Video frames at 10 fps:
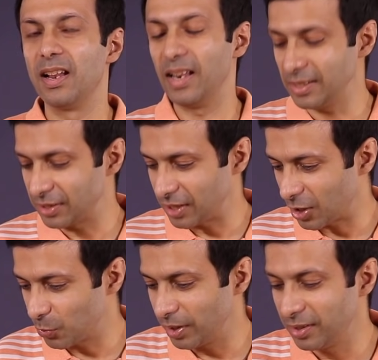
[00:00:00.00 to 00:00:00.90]
Let's
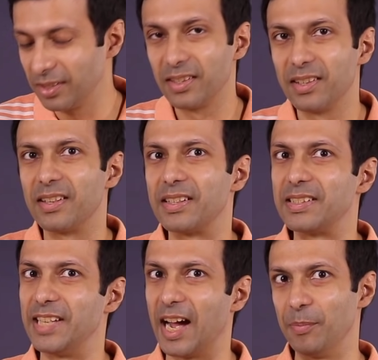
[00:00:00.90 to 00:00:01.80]
start with
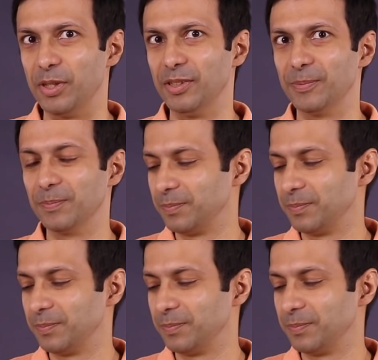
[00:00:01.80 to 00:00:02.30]
diamond.